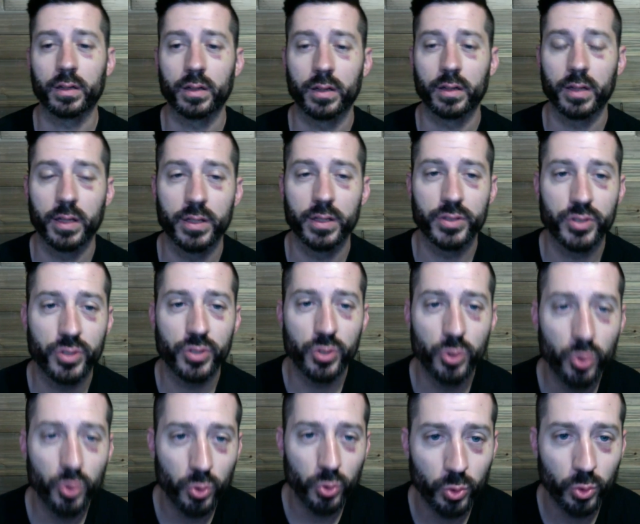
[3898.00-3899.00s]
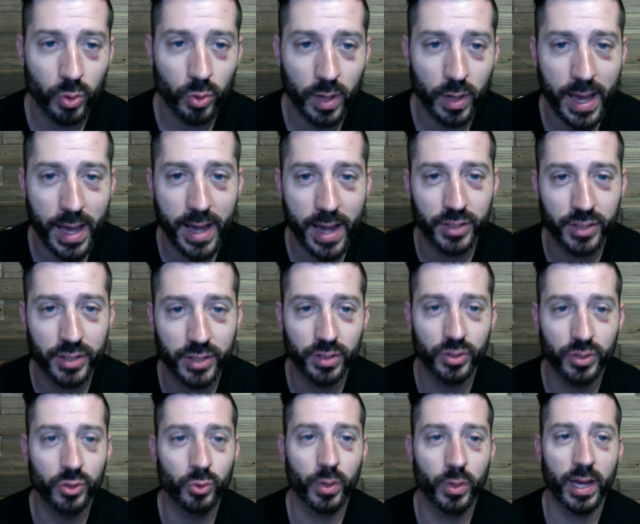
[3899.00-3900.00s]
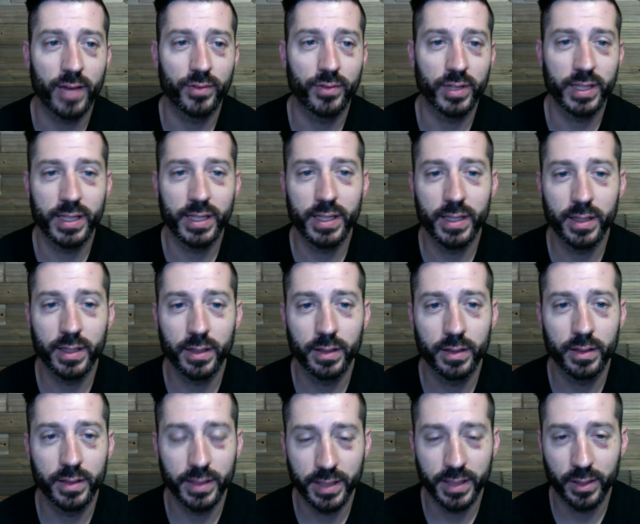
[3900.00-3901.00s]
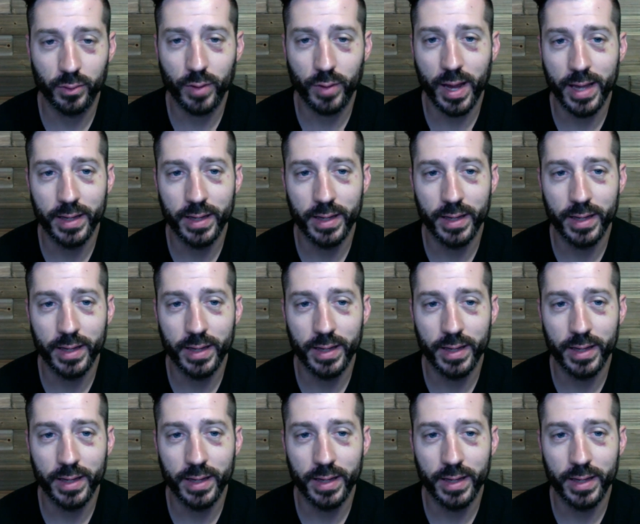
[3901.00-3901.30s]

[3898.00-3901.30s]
is you actually do have a key to get right